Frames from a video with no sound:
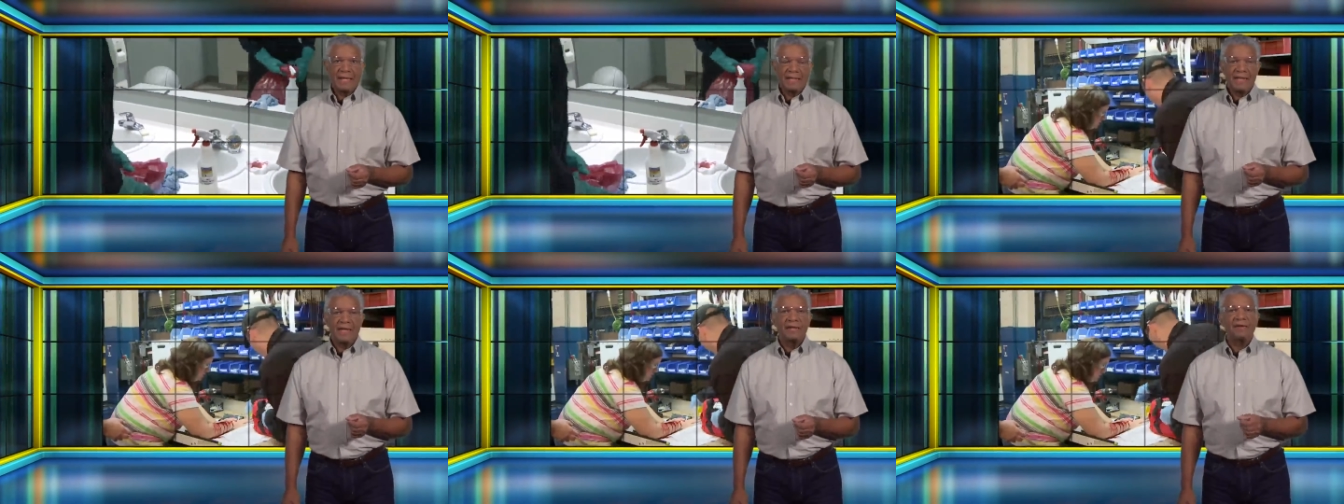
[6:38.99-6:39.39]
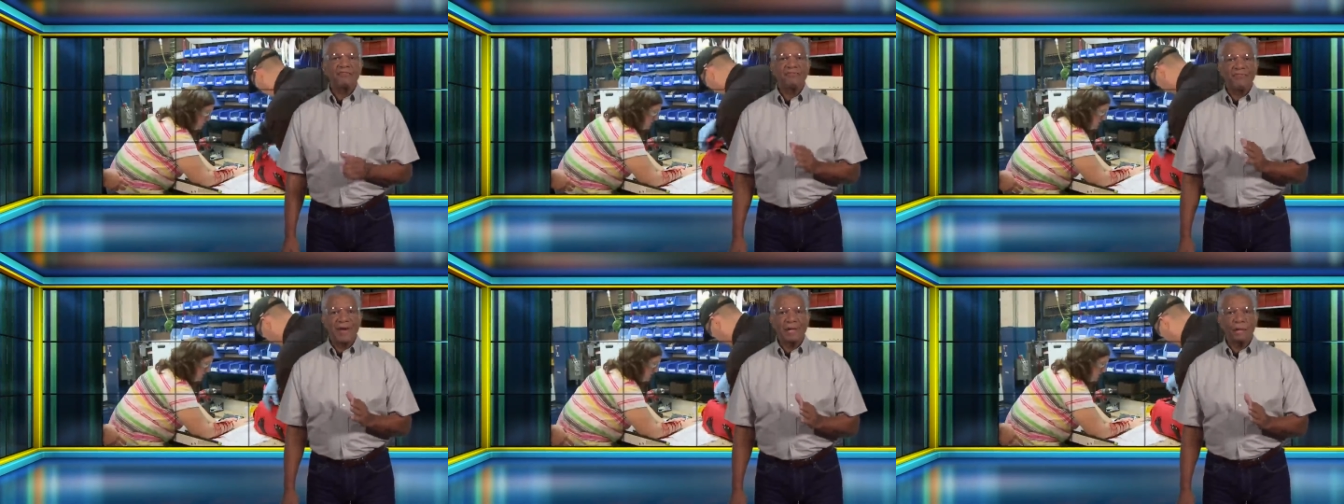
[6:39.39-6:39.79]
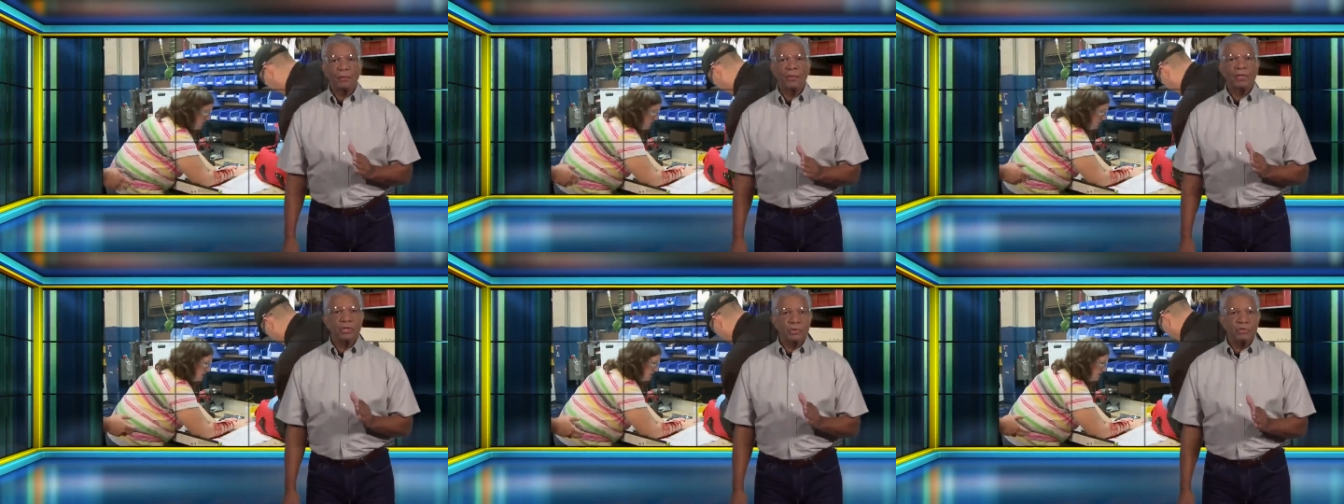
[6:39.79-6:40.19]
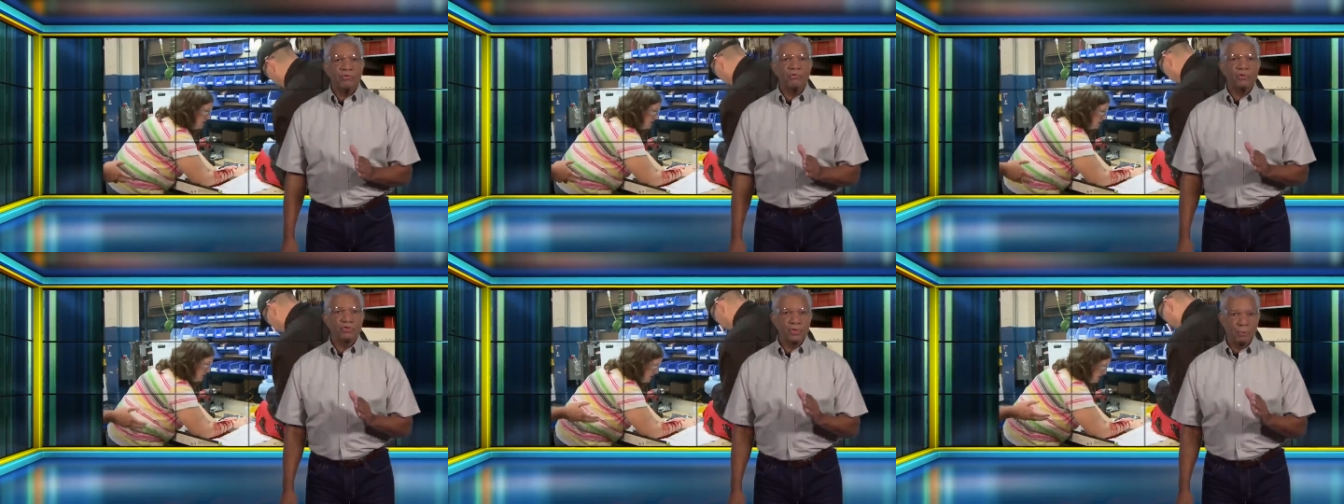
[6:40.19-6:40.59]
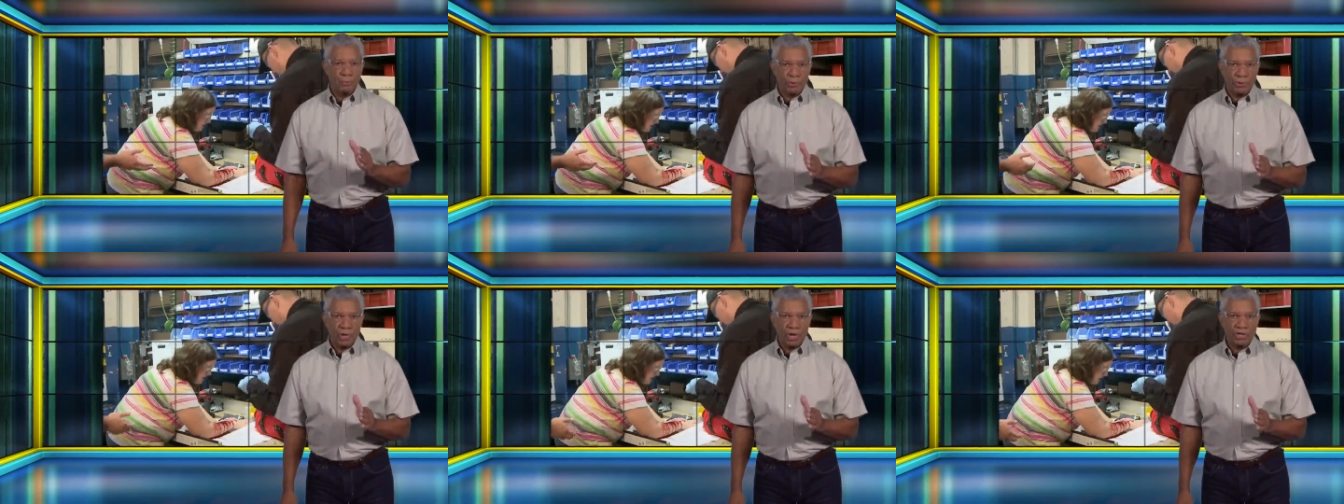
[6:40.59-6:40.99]
then following universal
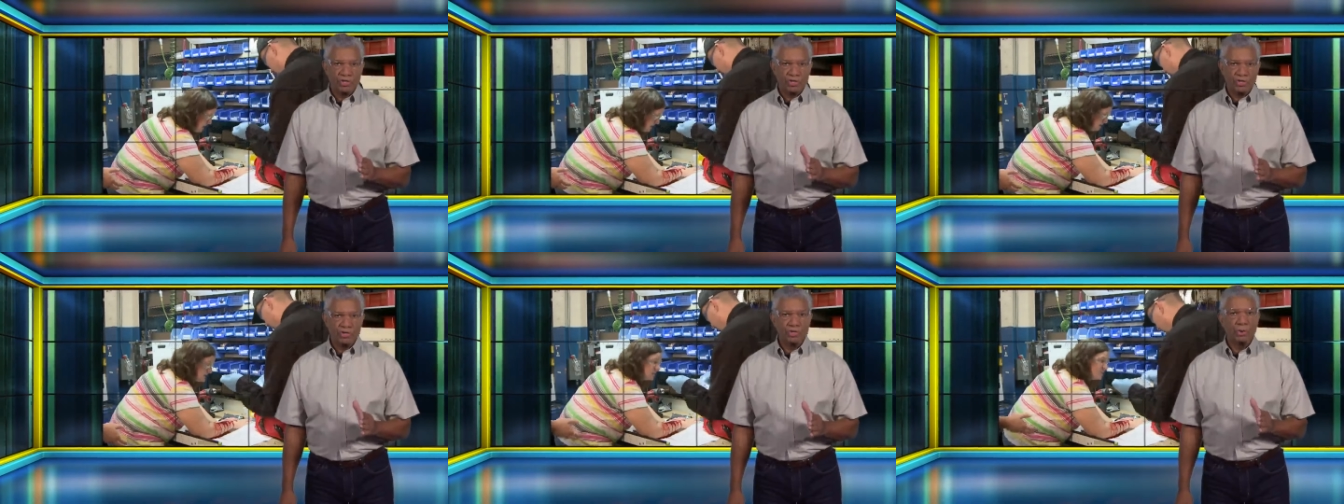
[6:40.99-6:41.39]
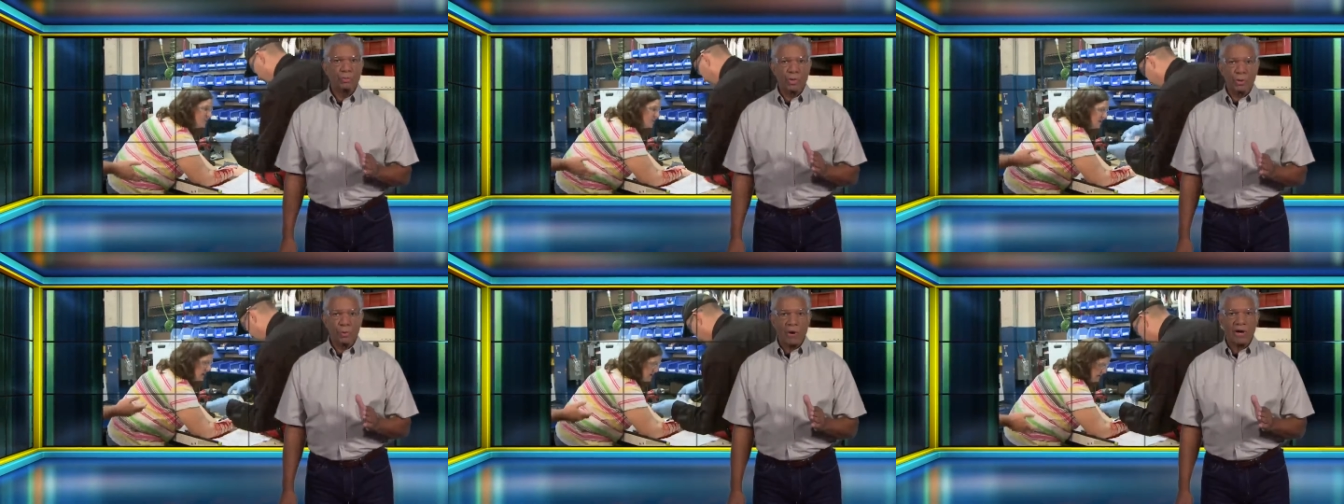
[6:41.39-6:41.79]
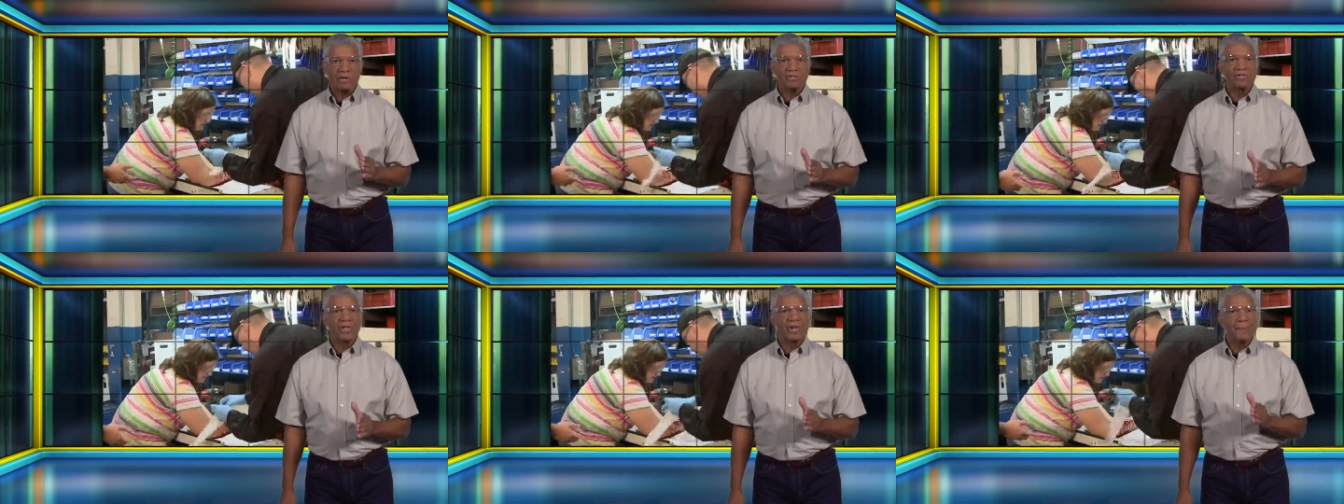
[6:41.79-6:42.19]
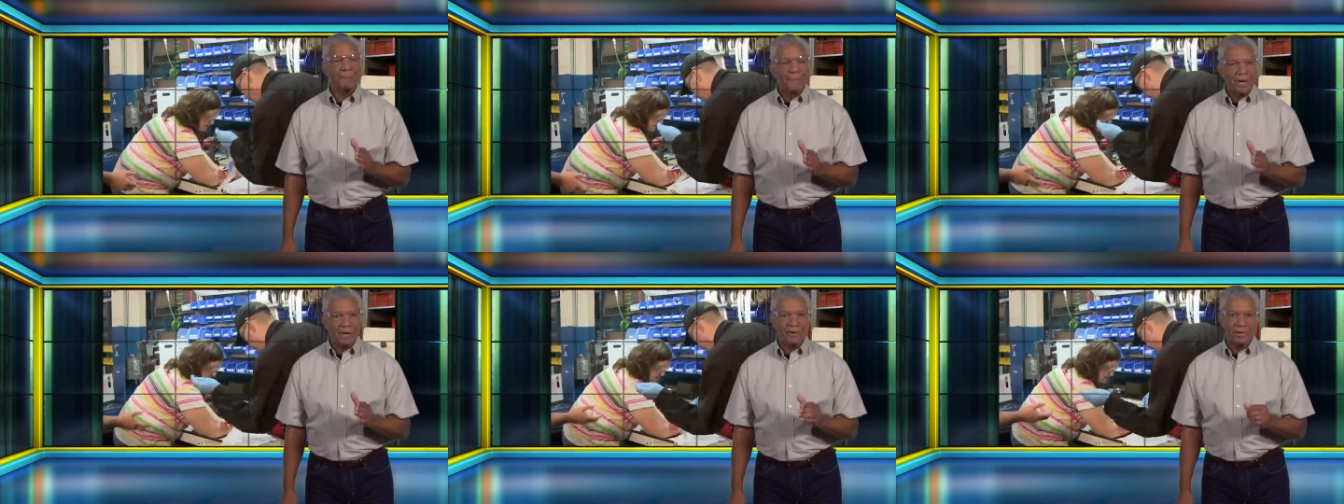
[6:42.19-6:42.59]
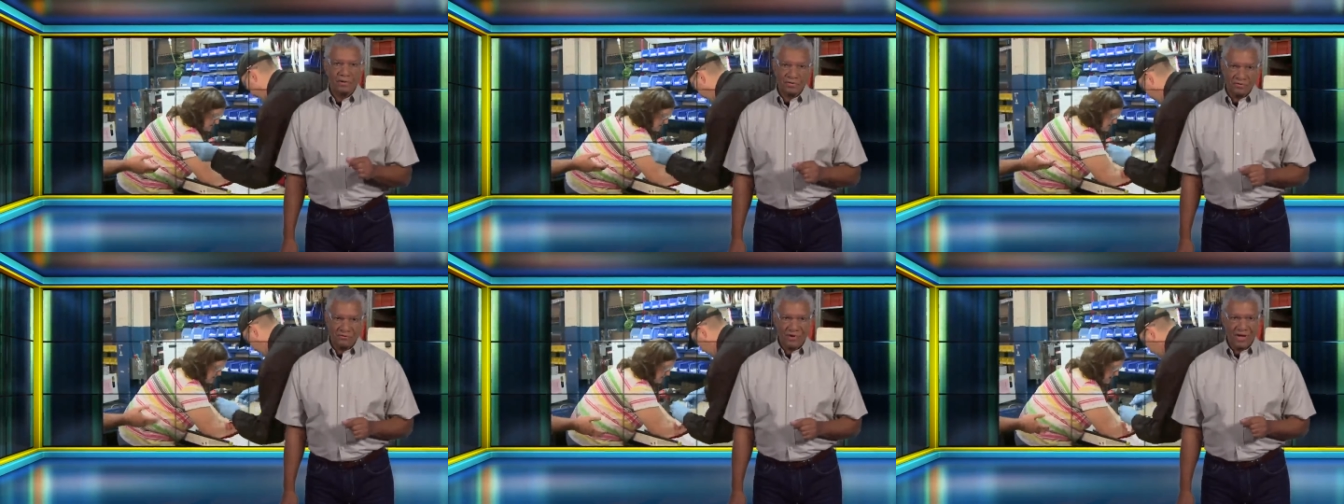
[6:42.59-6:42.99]
precautions requires that a barrier
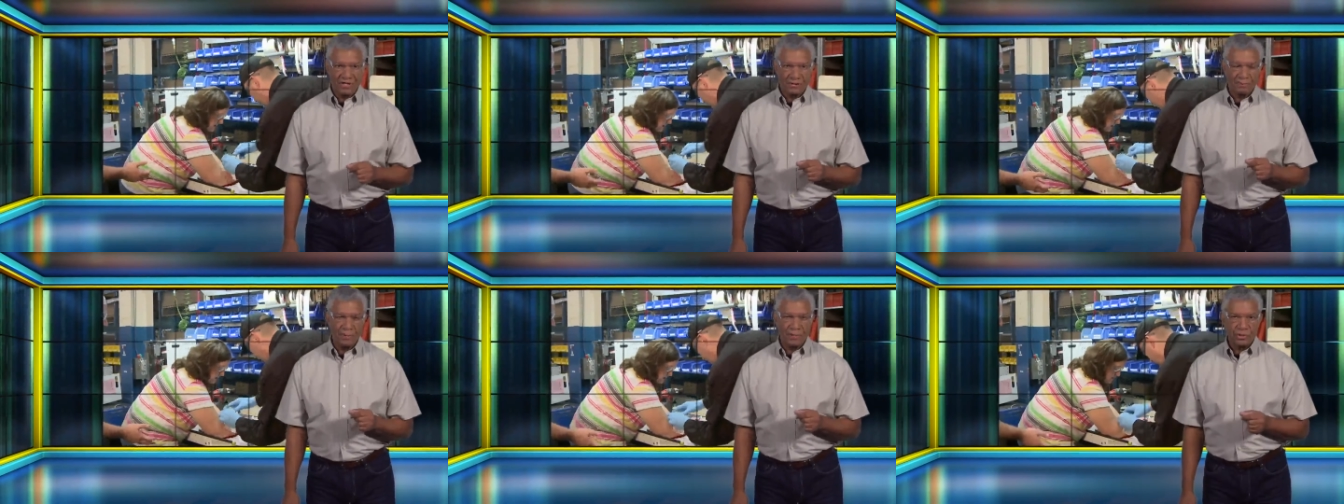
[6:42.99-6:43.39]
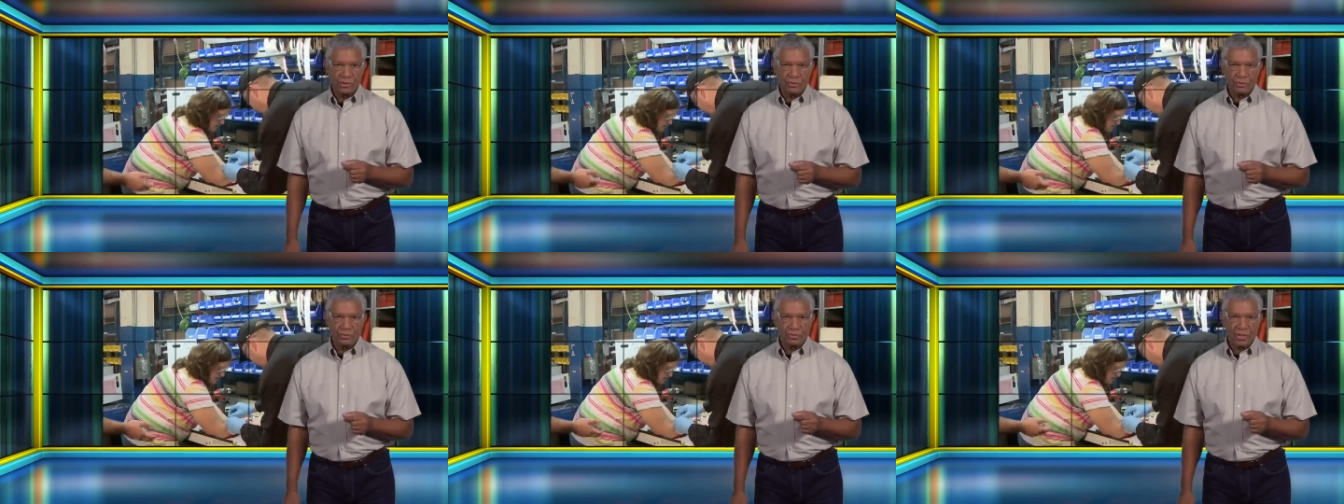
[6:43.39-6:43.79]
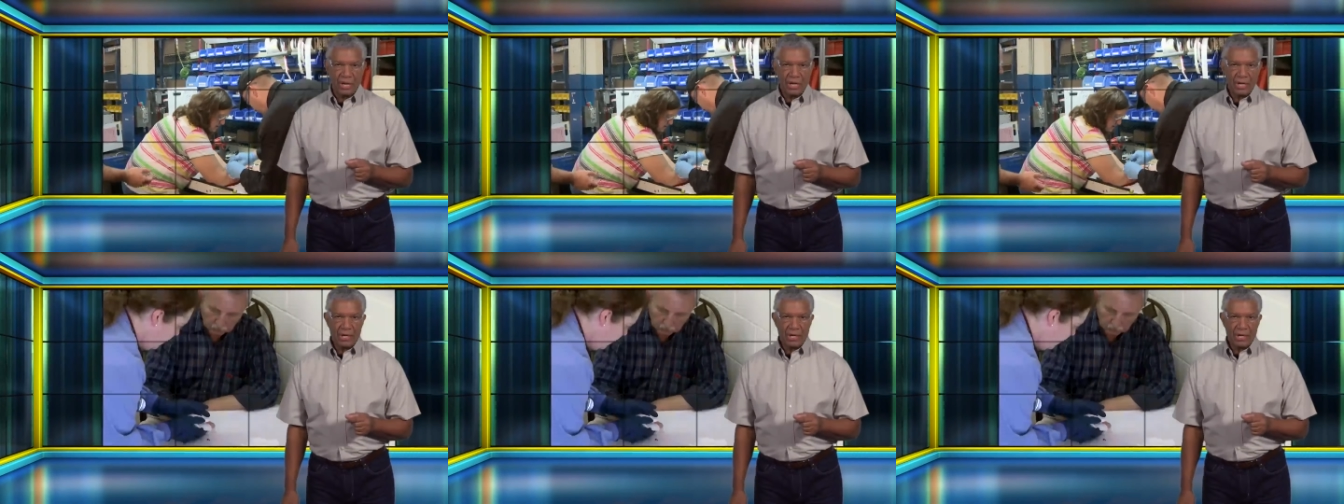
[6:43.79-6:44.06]
device be used.